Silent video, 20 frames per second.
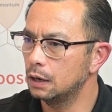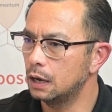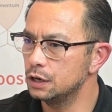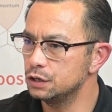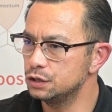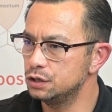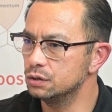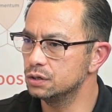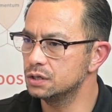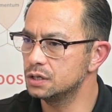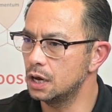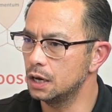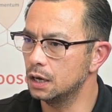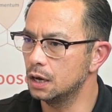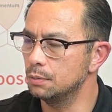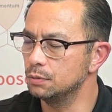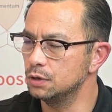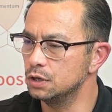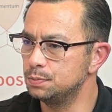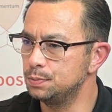As you're setting
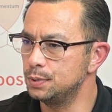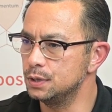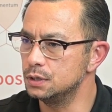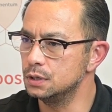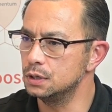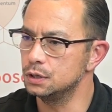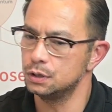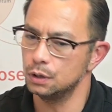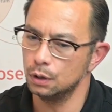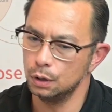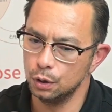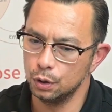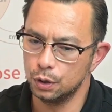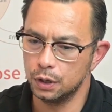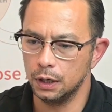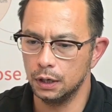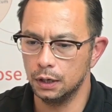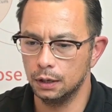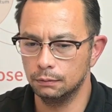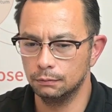up this business, you're
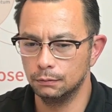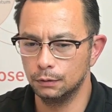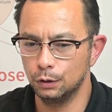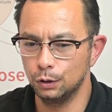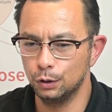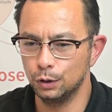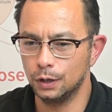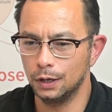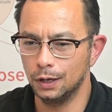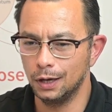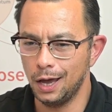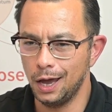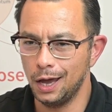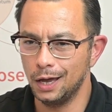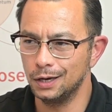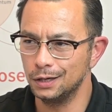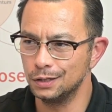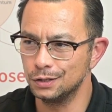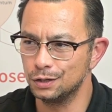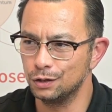looking
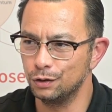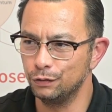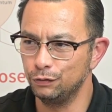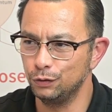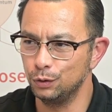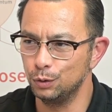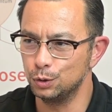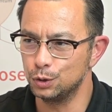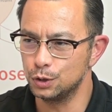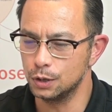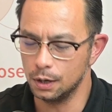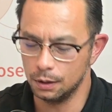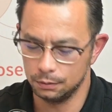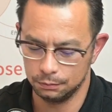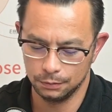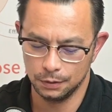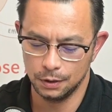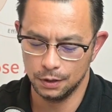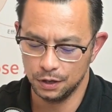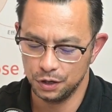ahead into the future.
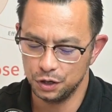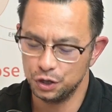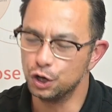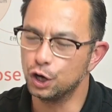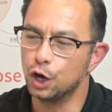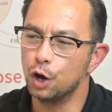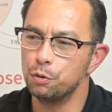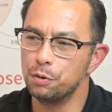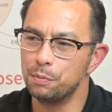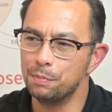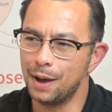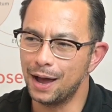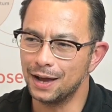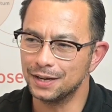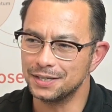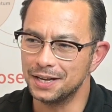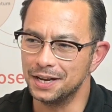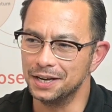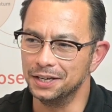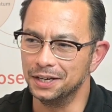You're going
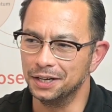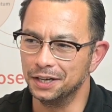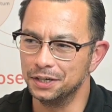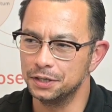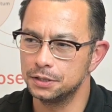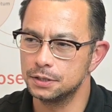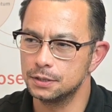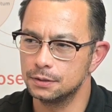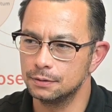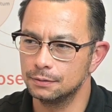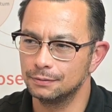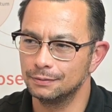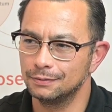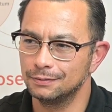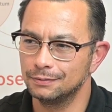back 10 years.